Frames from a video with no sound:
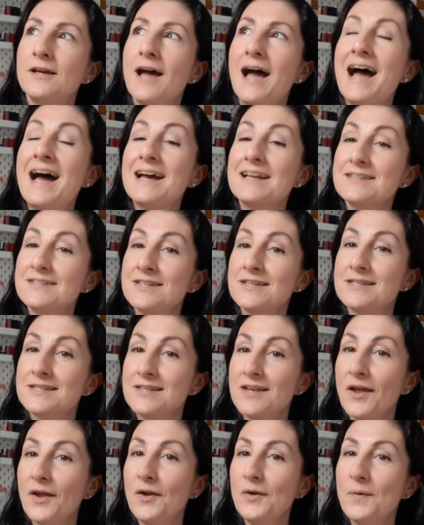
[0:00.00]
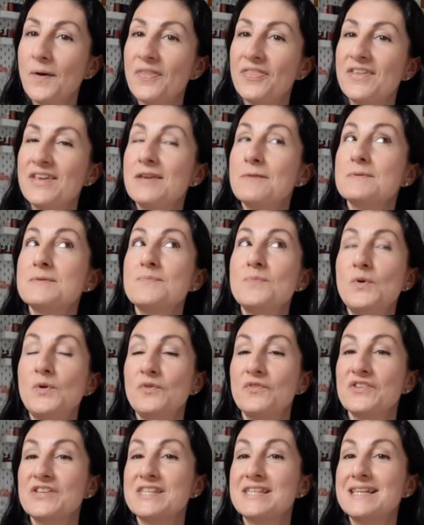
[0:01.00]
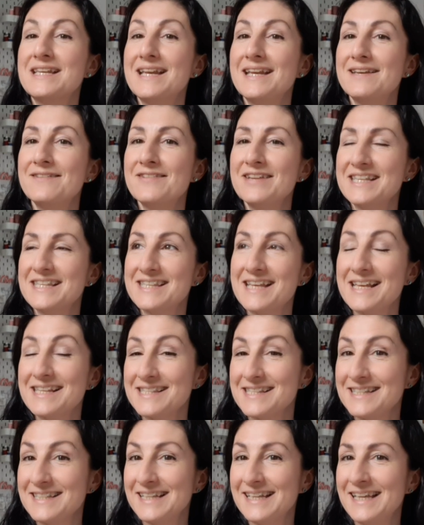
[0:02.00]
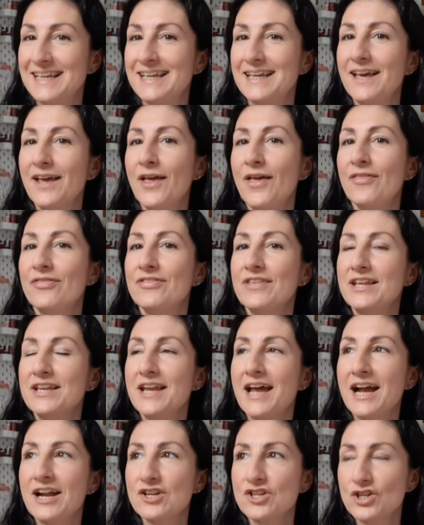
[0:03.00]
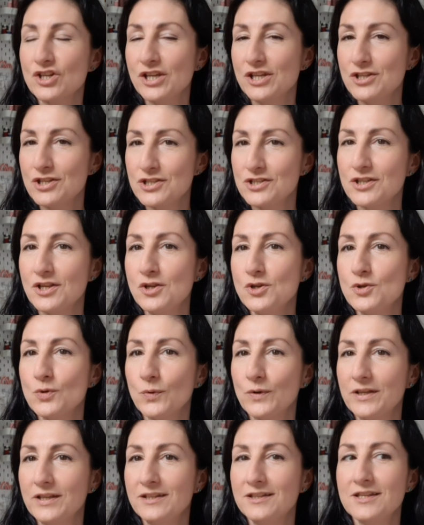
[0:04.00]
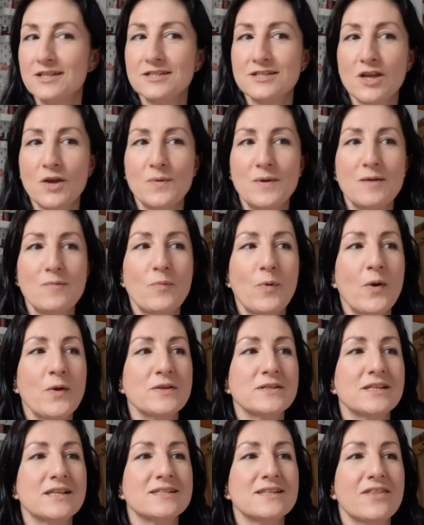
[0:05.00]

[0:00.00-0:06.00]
had to sew. I think it was more for some necessity than actually just enjoying the sewing process.